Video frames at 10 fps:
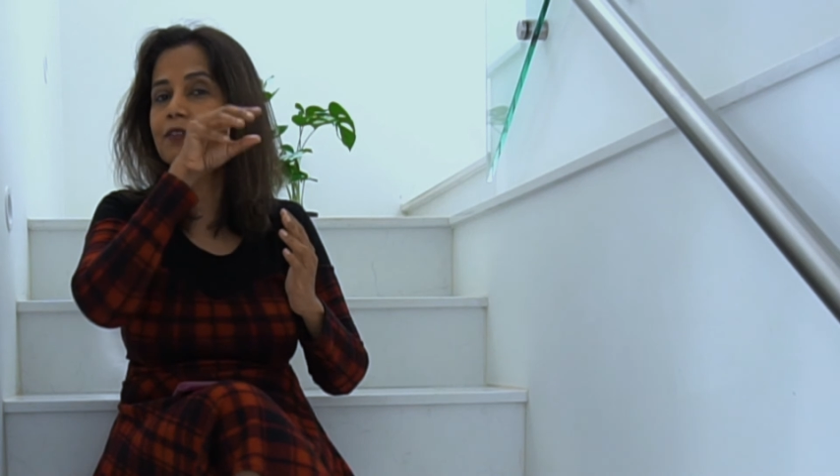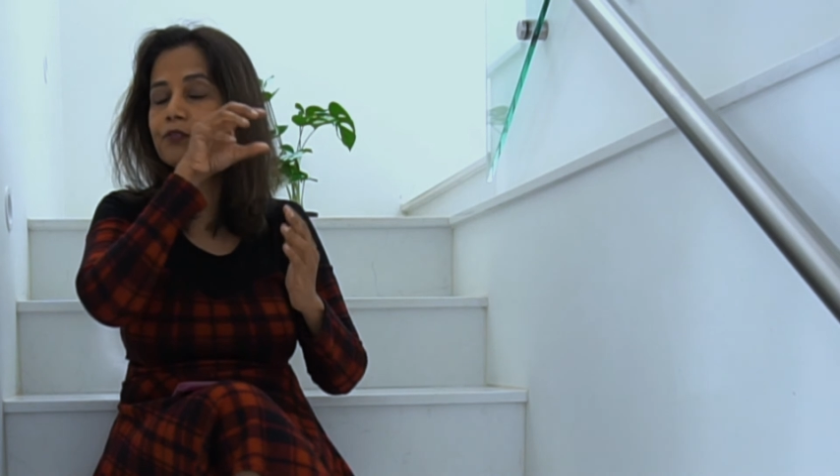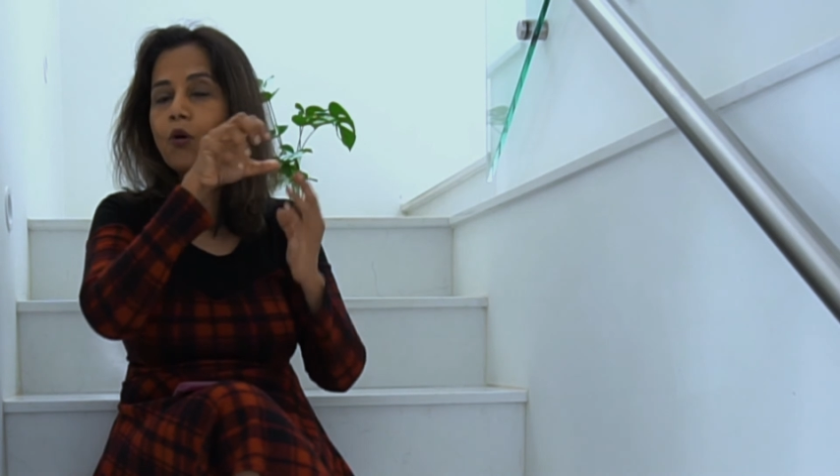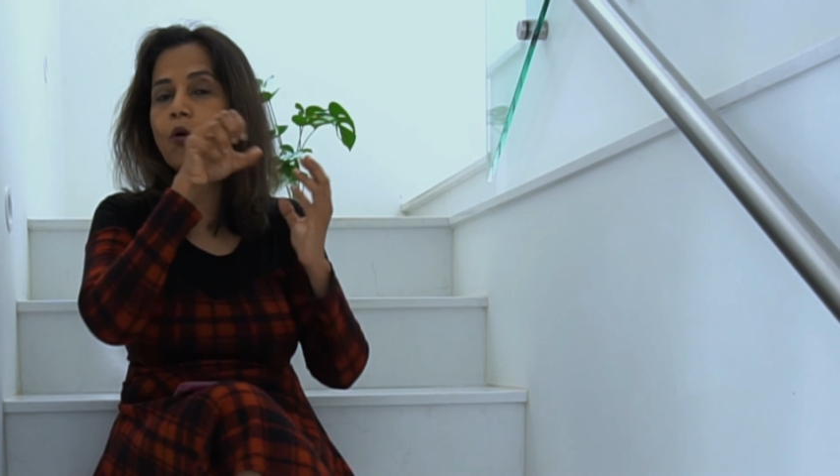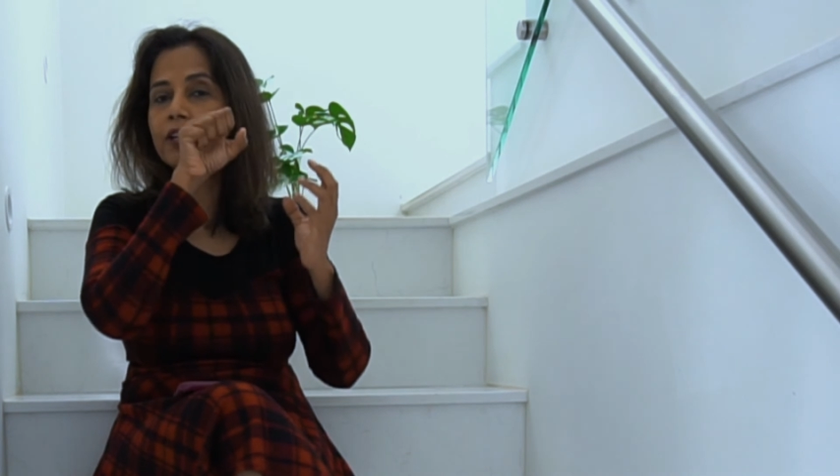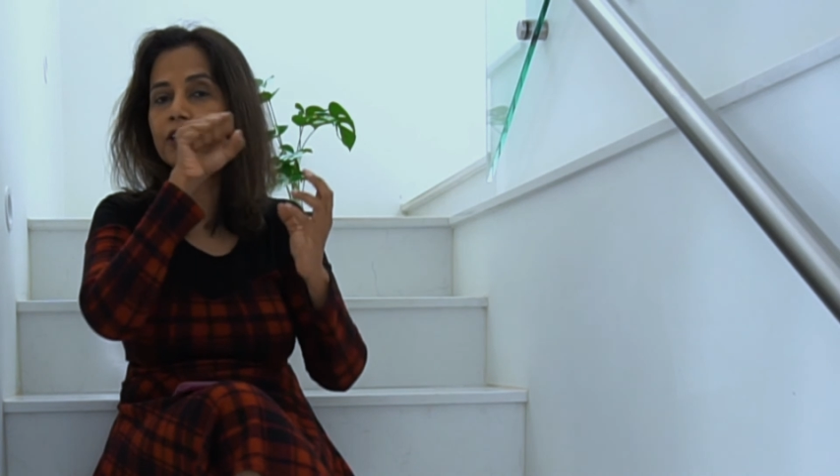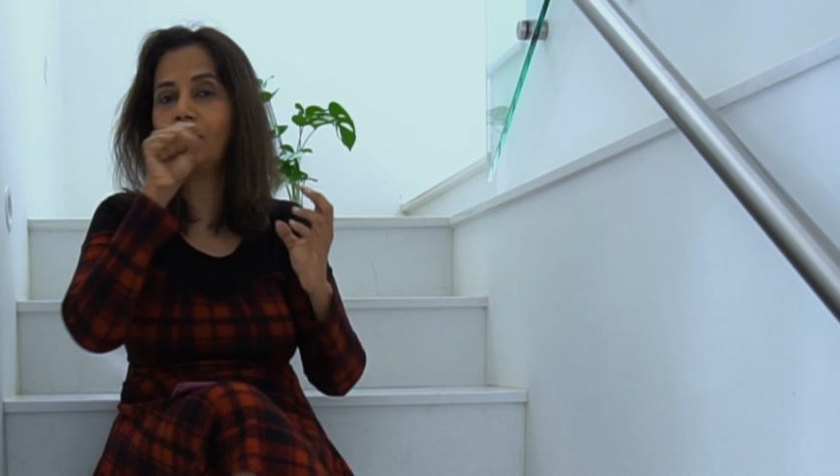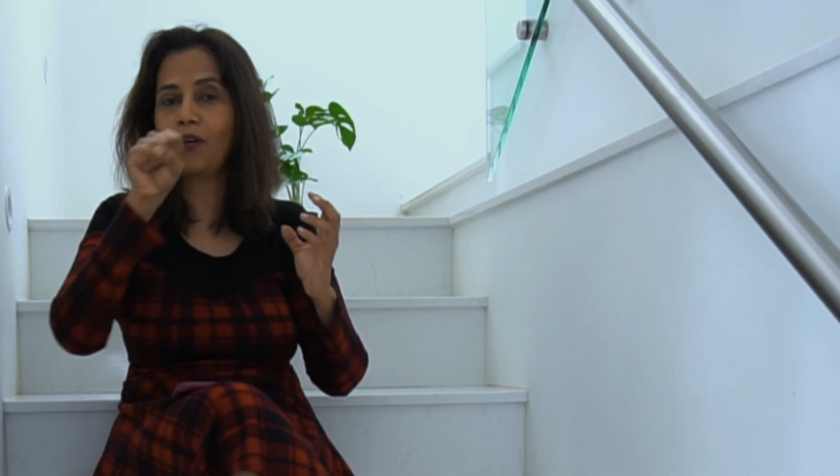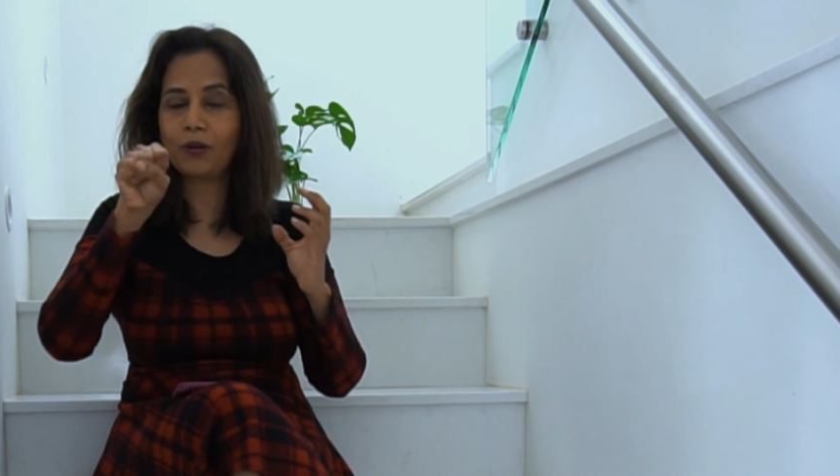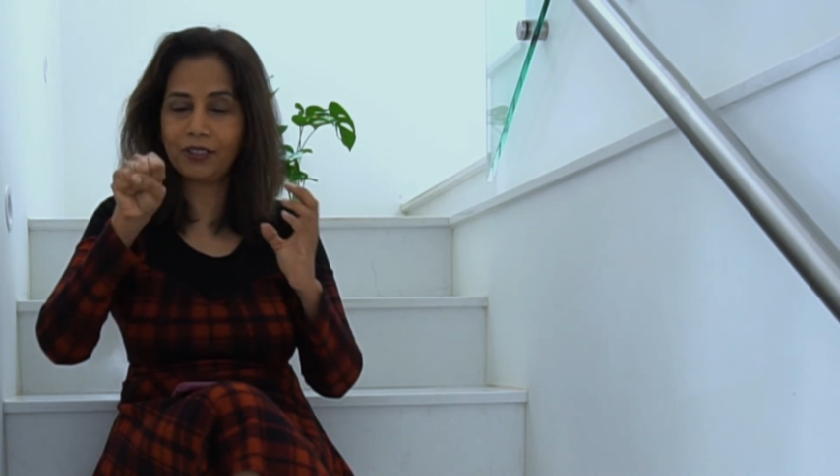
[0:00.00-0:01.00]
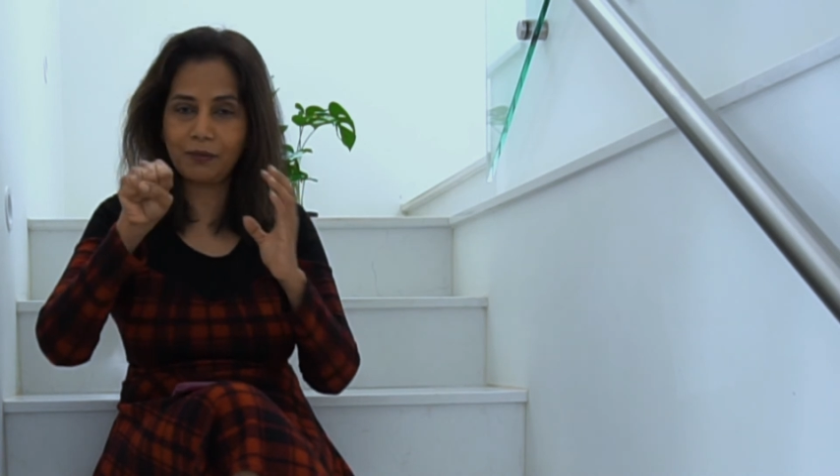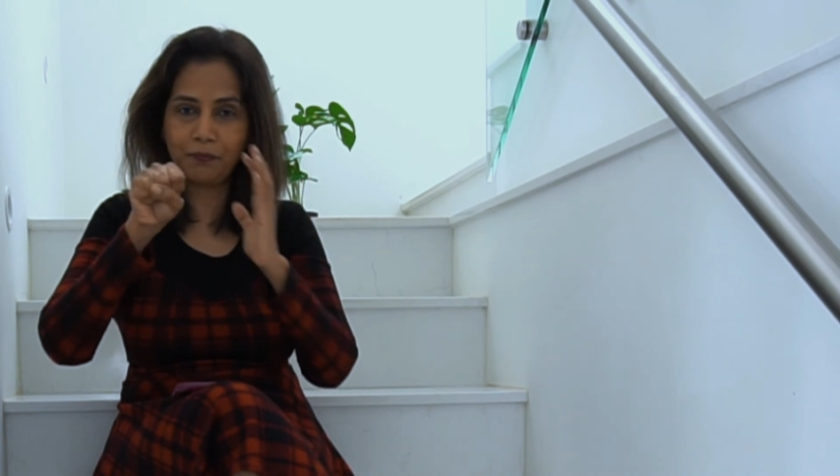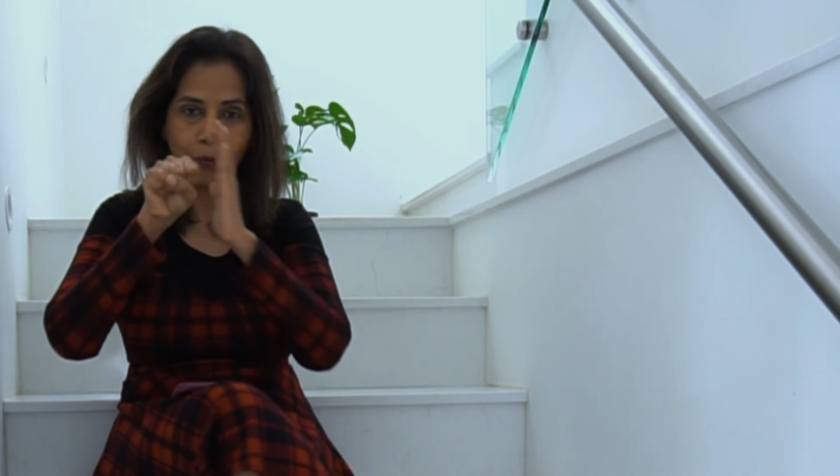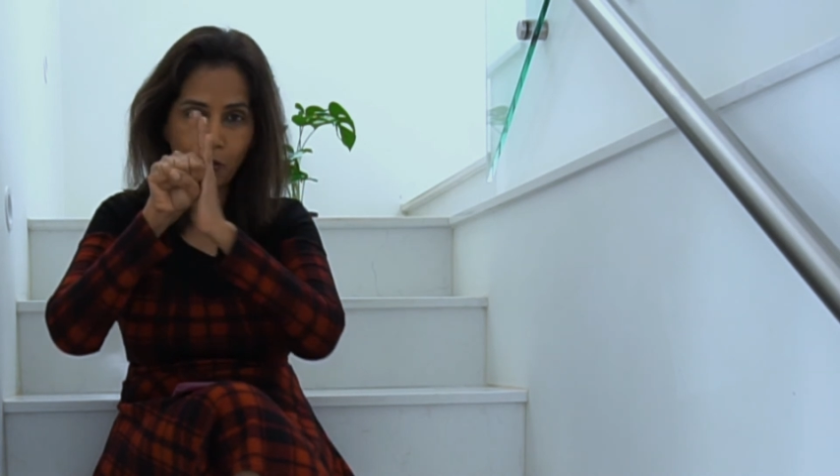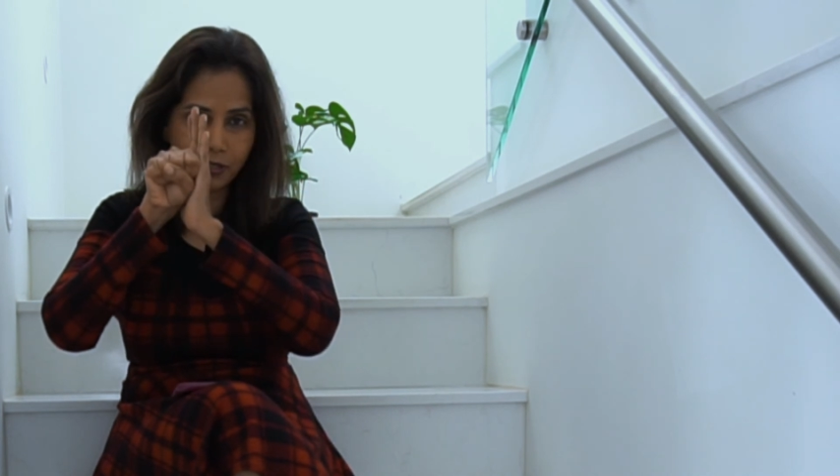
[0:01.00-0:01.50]
have gone and clogged the
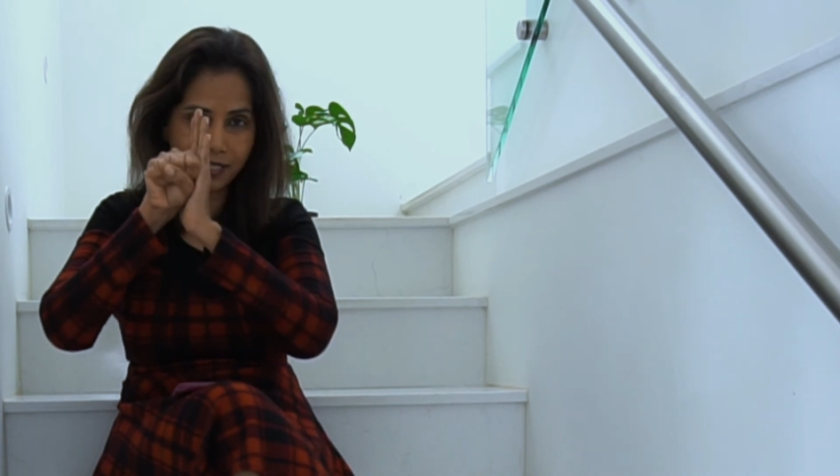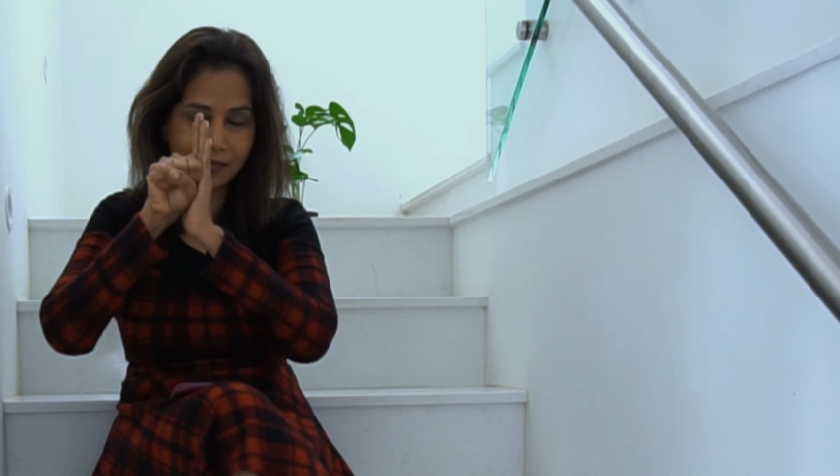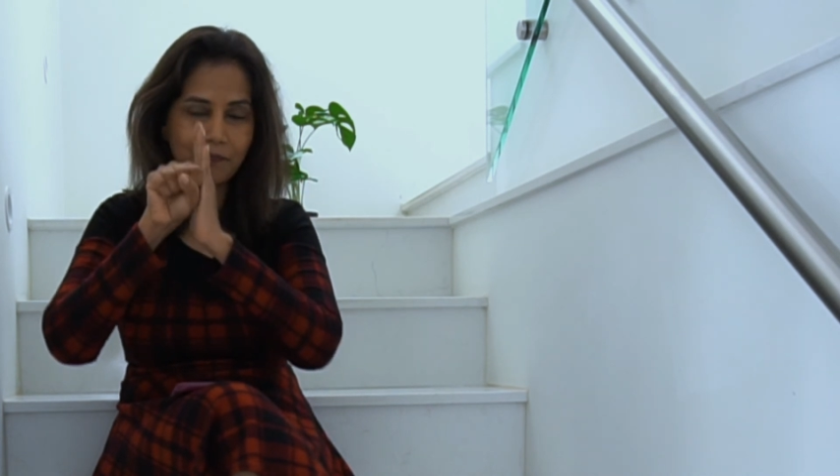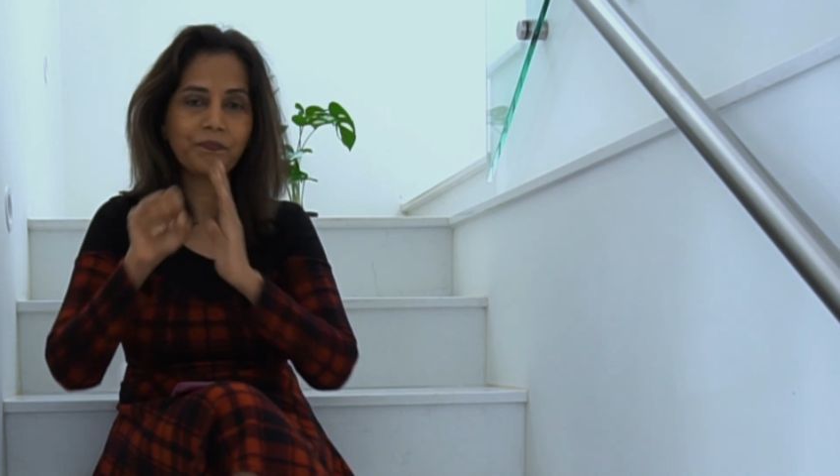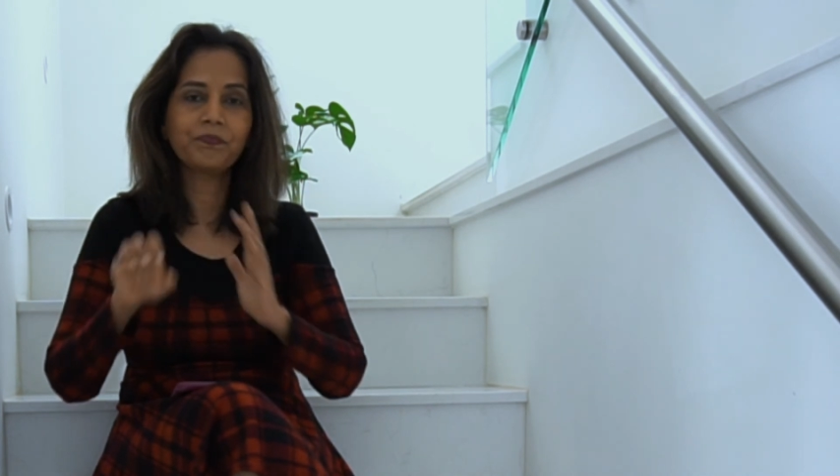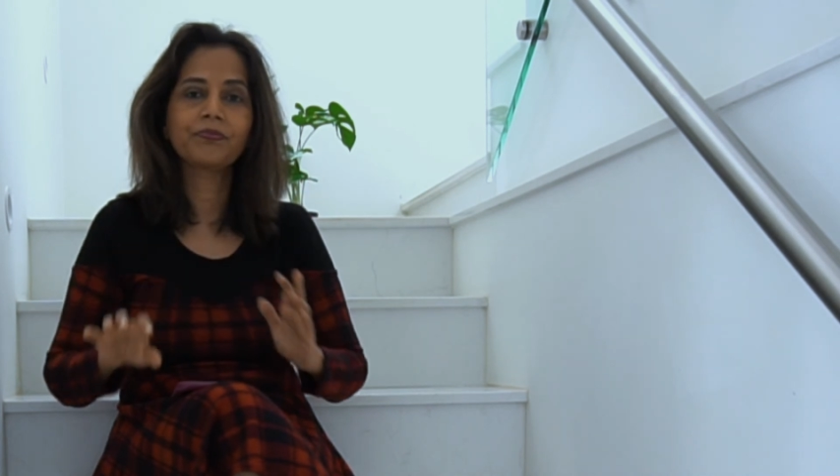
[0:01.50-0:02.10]
pores.